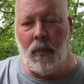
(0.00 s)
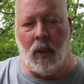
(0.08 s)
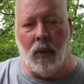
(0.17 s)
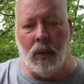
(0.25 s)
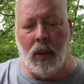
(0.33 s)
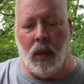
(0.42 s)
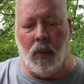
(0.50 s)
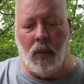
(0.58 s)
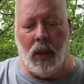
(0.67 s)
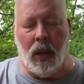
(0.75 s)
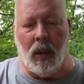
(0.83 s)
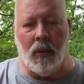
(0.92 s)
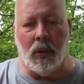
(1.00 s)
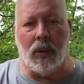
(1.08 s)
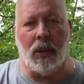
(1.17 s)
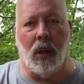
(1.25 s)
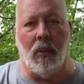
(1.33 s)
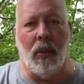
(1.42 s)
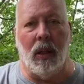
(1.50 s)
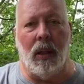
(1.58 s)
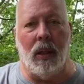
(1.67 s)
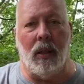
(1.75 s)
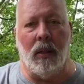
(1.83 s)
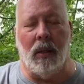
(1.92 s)
Will go well with so
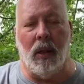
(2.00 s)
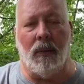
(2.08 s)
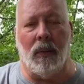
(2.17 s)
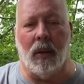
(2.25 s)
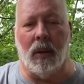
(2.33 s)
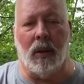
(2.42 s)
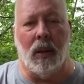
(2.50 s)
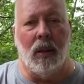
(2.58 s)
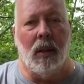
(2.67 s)
many different